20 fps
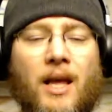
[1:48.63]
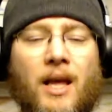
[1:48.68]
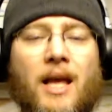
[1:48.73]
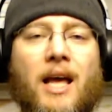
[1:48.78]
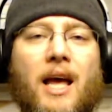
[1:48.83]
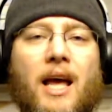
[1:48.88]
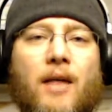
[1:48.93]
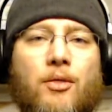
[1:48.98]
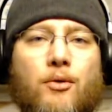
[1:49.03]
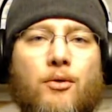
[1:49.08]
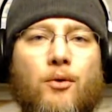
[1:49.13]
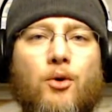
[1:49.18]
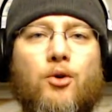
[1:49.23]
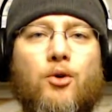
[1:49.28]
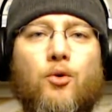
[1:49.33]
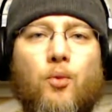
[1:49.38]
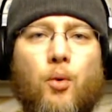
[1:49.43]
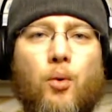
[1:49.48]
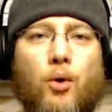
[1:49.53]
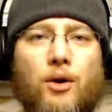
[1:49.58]
And through
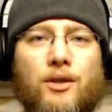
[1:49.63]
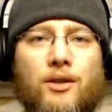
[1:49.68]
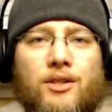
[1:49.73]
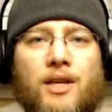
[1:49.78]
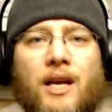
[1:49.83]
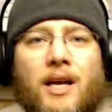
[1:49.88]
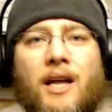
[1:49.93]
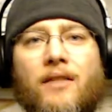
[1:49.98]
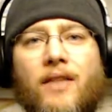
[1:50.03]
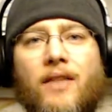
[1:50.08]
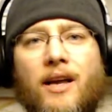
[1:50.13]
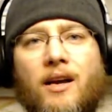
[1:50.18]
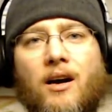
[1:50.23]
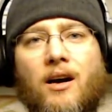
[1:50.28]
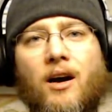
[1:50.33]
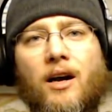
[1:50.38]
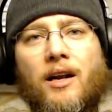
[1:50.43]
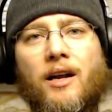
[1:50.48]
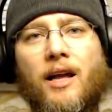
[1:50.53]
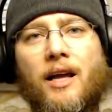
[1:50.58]
the woods, they
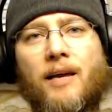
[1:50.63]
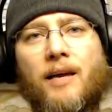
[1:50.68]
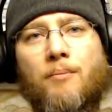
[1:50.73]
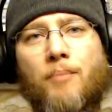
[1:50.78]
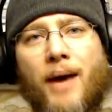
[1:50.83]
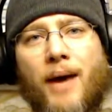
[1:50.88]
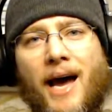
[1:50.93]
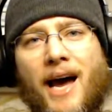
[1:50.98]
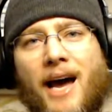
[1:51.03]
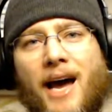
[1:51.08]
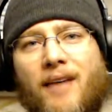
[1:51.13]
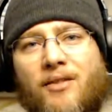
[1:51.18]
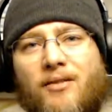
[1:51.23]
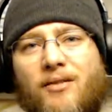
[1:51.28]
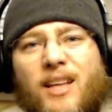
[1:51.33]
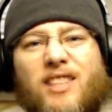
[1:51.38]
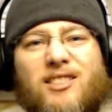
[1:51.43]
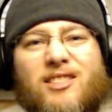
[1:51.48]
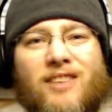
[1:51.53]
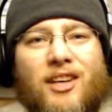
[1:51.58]
cut a path
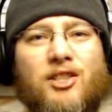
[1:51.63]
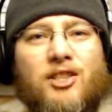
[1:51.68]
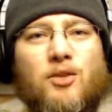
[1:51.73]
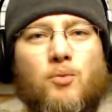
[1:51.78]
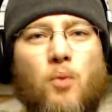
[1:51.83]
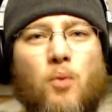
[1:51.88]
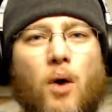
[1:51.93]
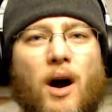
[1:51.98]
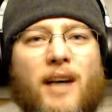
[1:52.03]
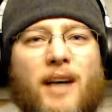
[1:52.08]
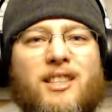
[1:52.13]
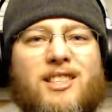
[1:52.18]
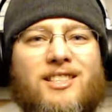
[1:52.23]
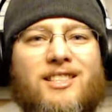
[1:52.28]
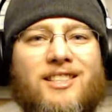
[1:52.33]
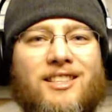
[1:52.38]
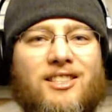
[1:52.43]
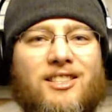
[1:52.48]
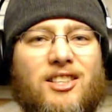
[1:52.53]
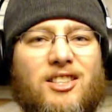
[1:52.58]
that's nice and wide,
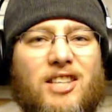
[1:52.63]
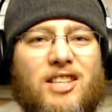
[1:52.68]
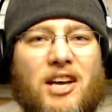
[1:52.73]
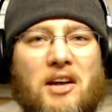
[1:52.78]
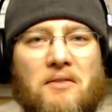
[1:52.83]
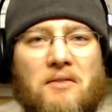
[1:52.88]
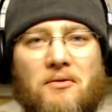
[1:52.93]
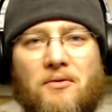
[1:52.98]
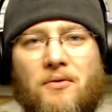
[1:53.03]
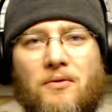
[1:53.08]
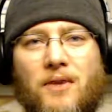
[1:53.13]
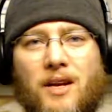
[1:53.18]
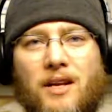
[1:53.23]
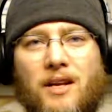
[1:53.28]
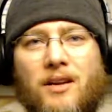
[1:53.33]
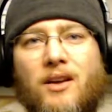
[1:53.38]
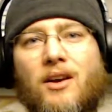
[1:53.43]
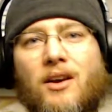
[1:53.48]
6 to 10 feet,